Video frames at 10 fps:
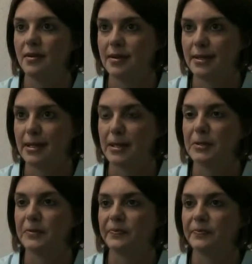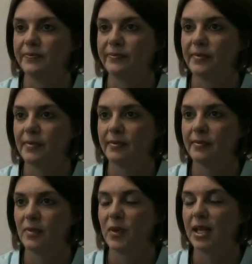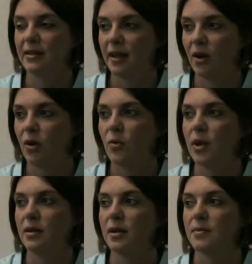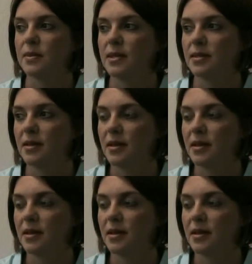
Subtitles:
So we had Carol Williams